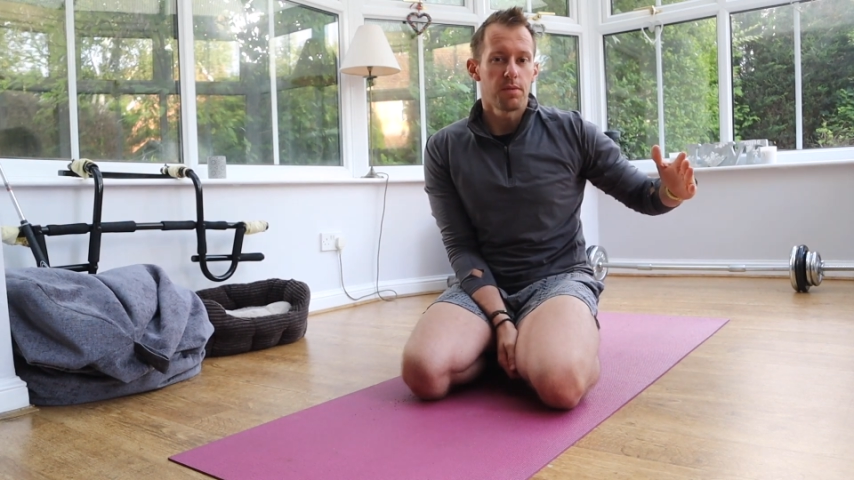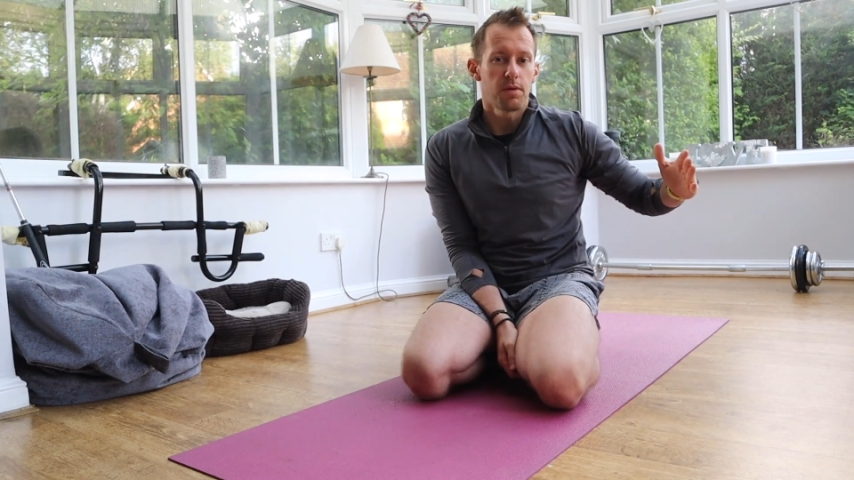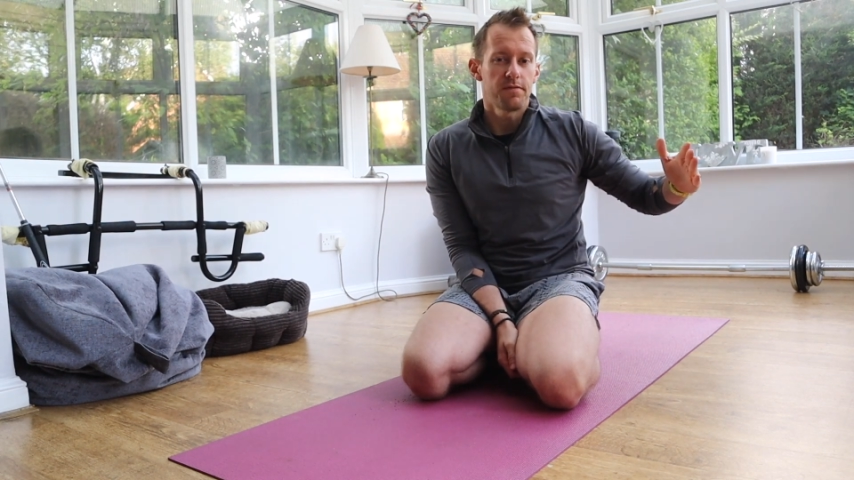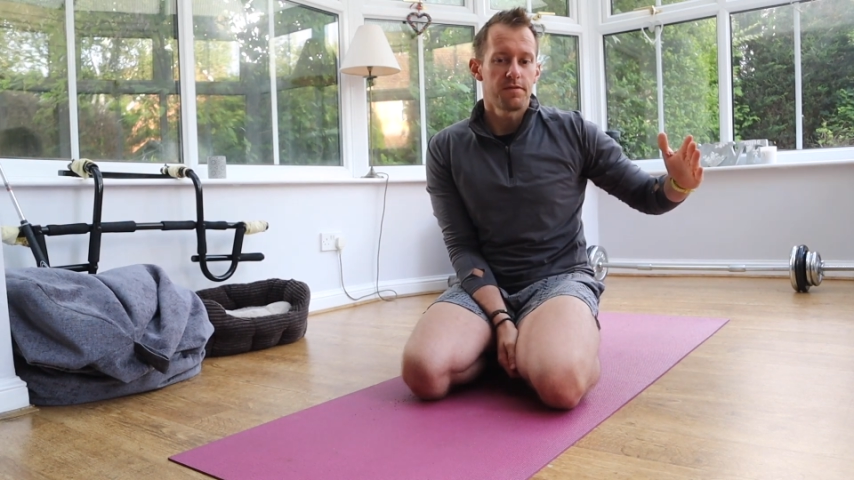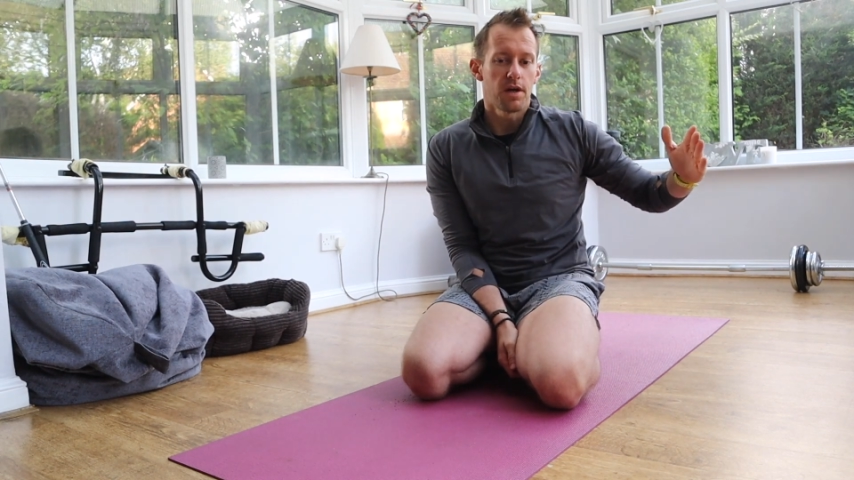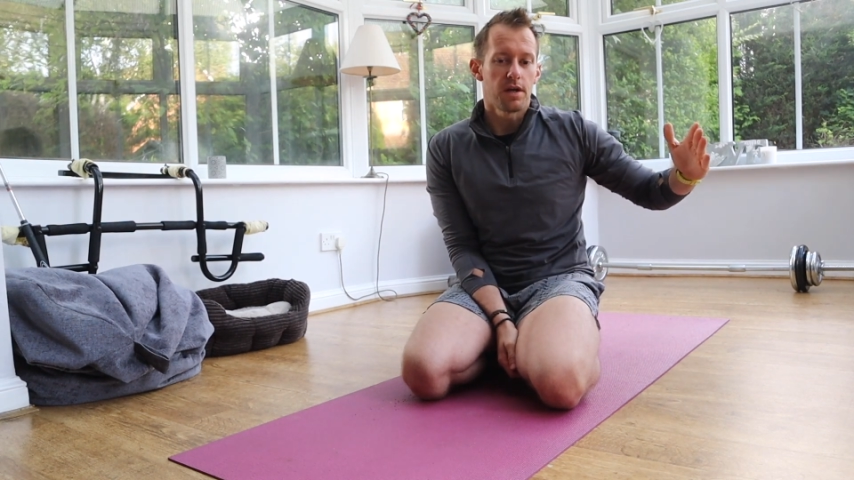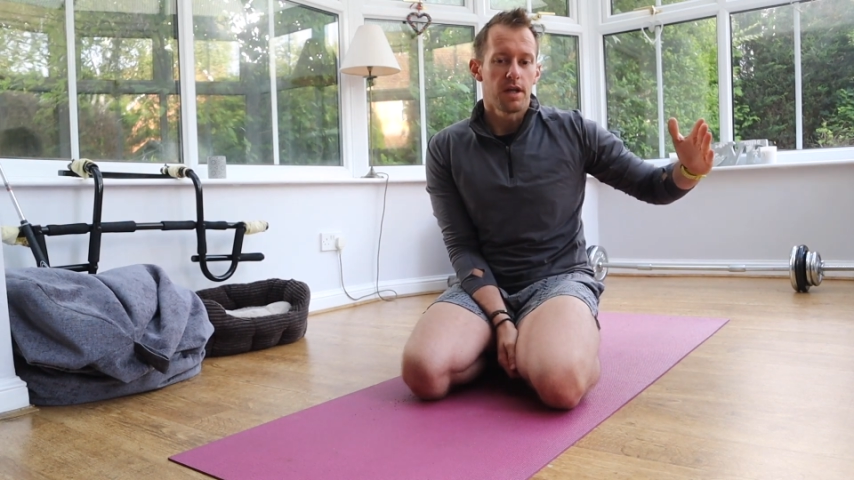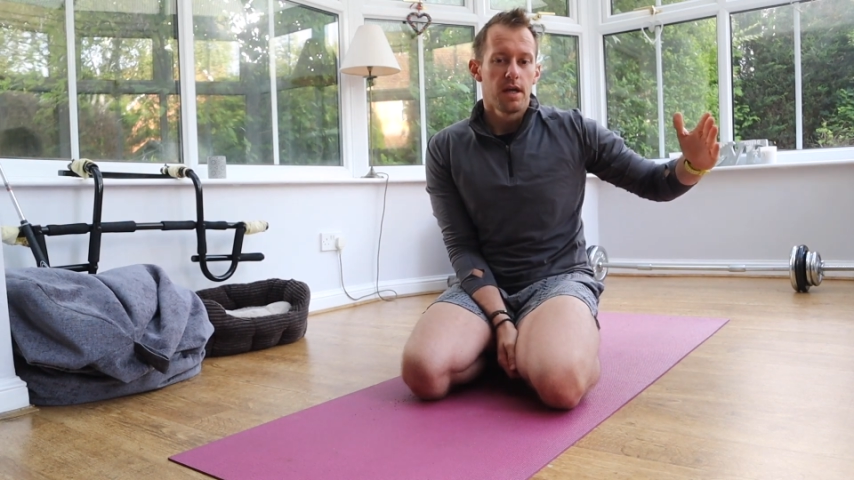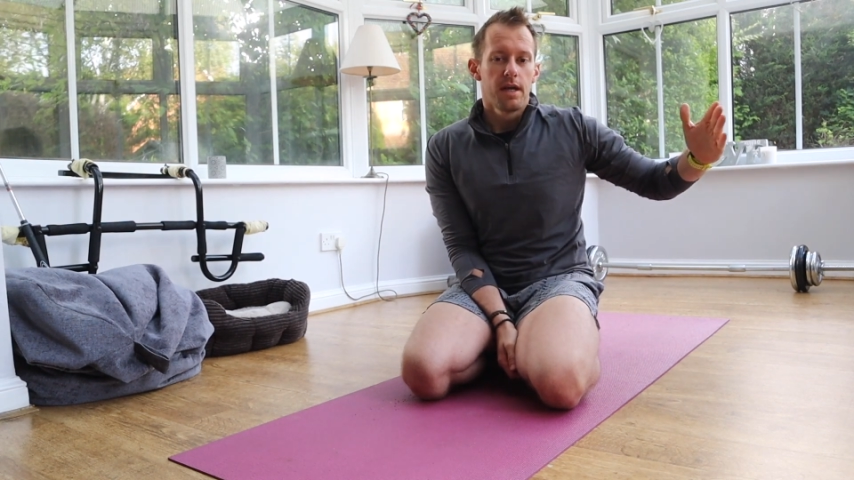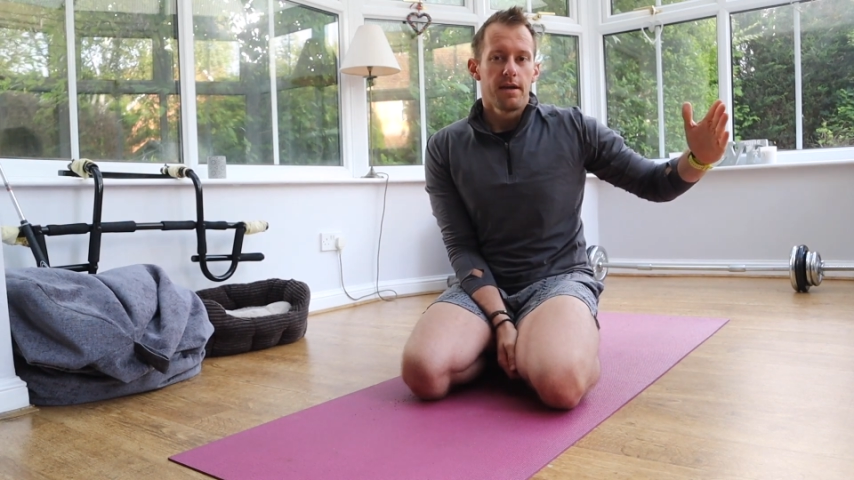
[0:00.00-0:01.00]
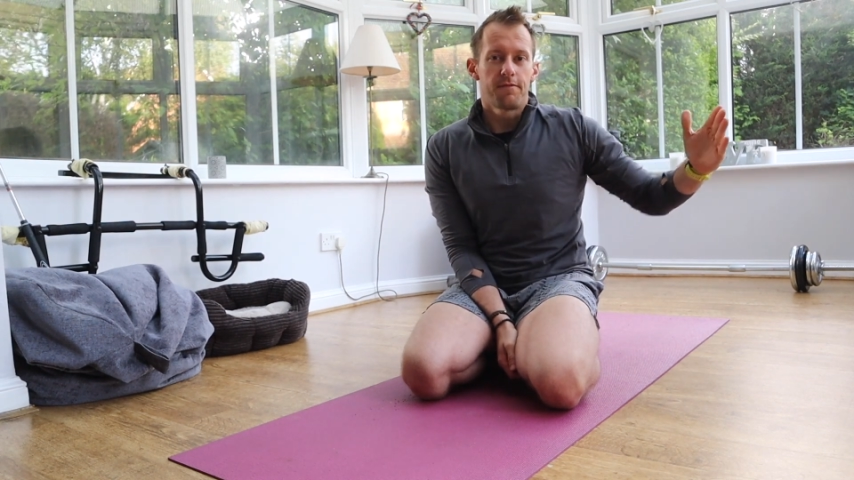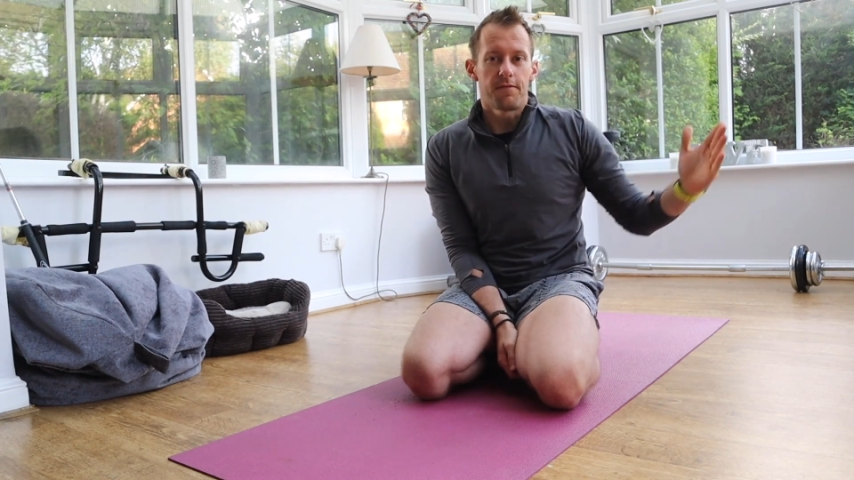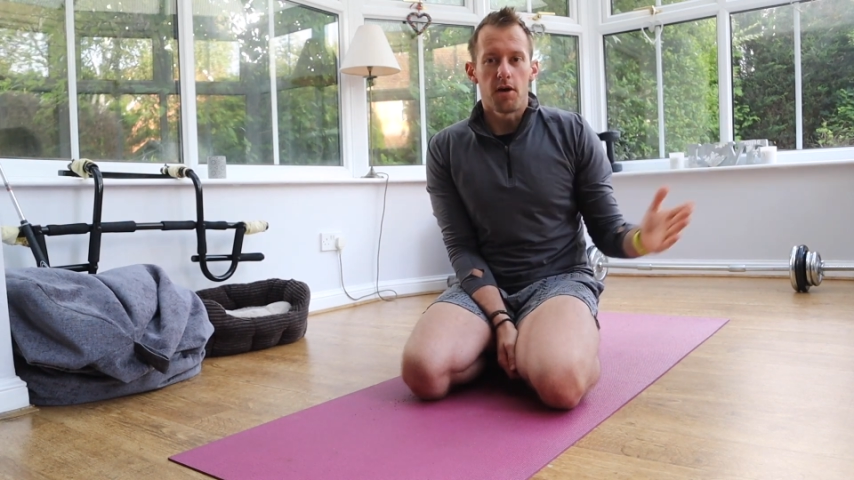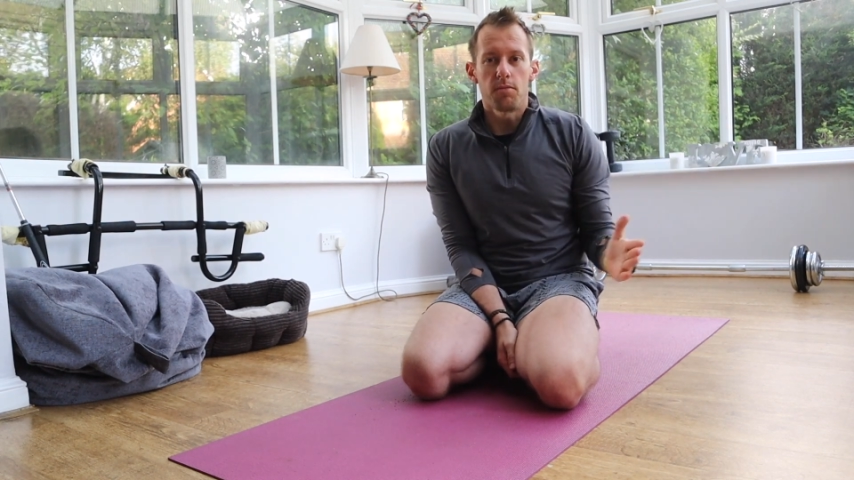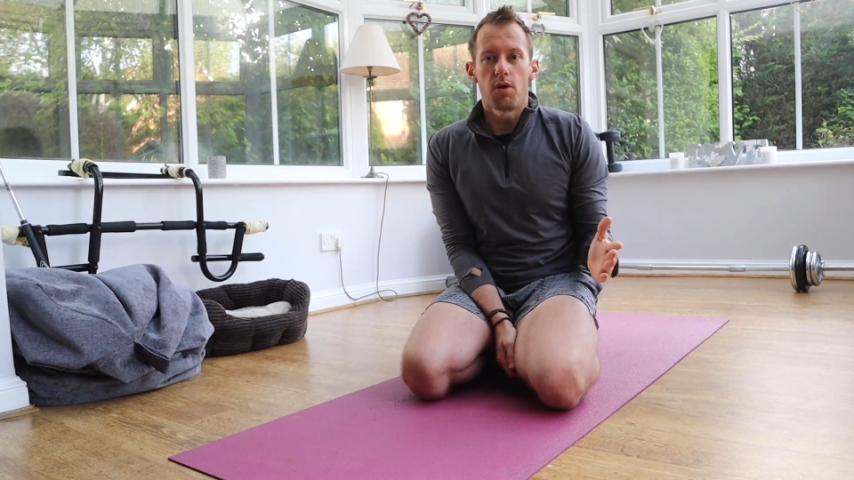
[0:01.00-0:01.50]
we would have done
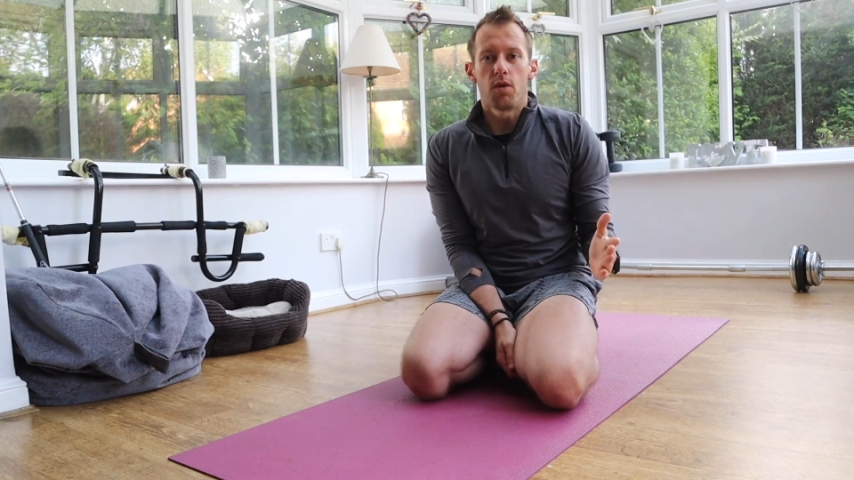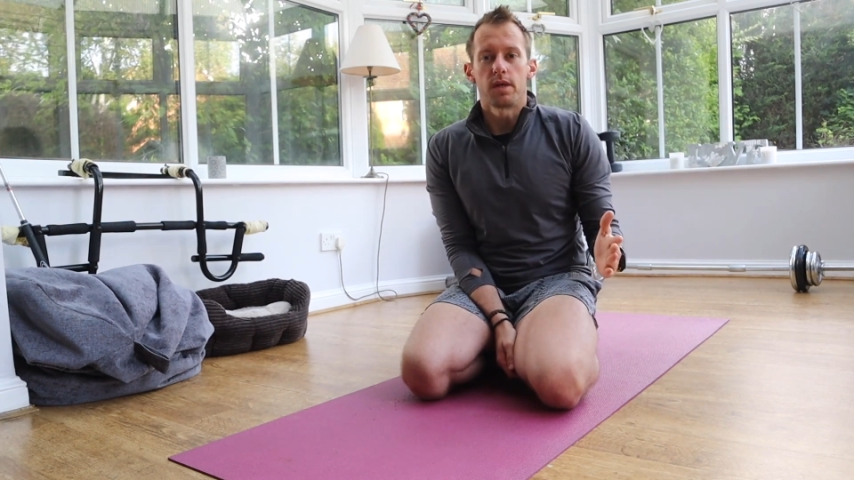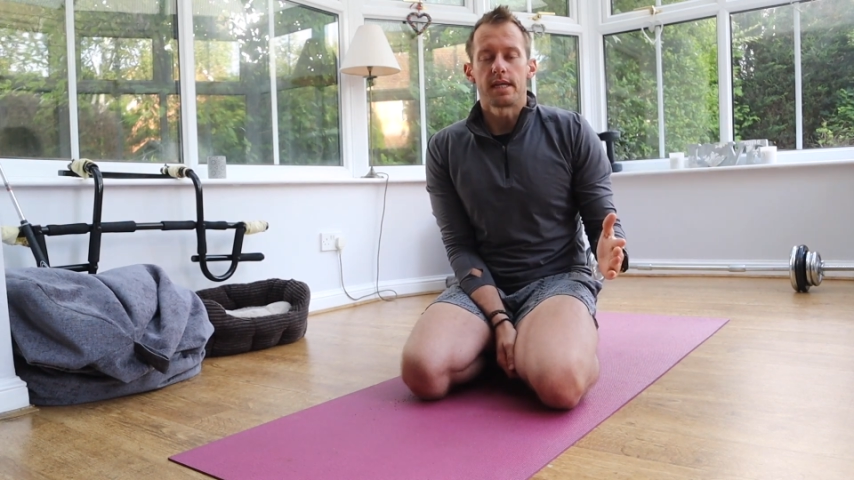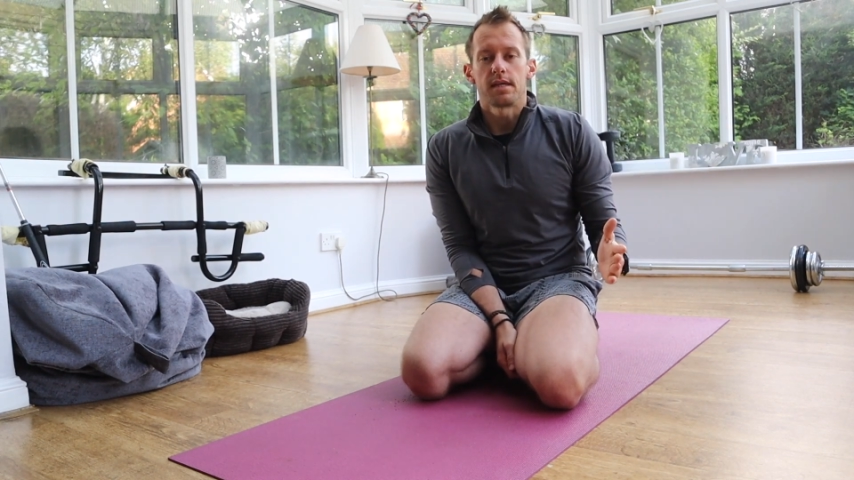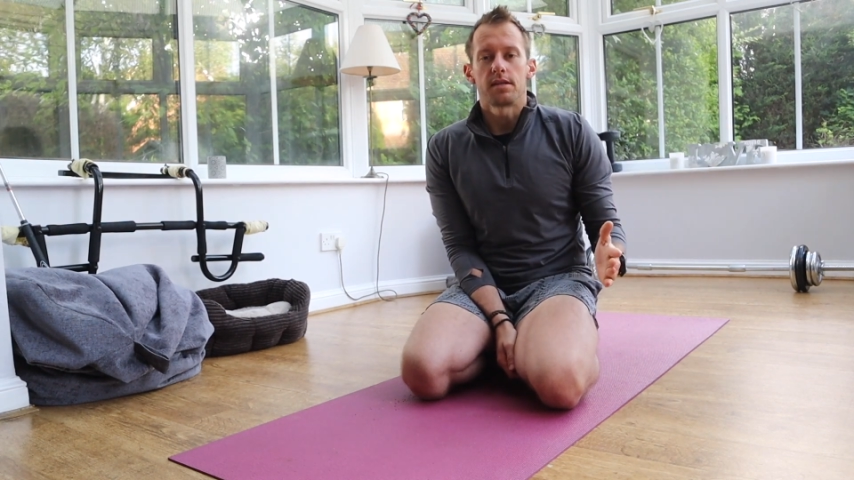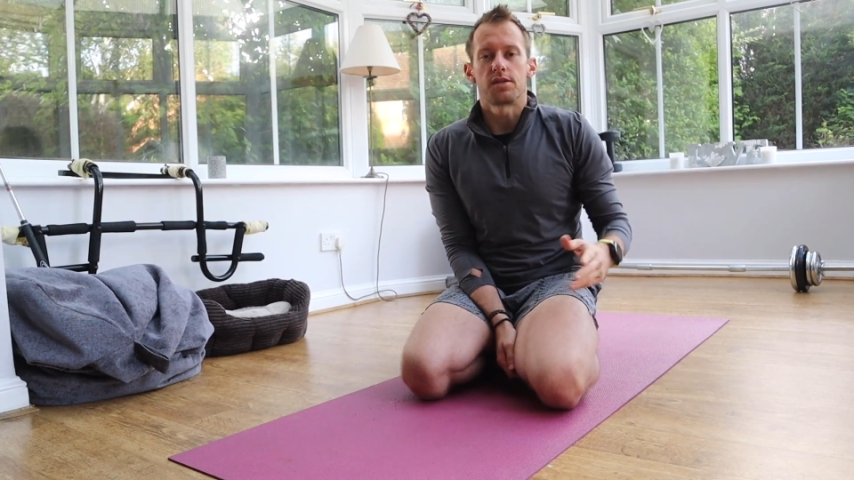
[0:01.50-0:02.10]
foam rolling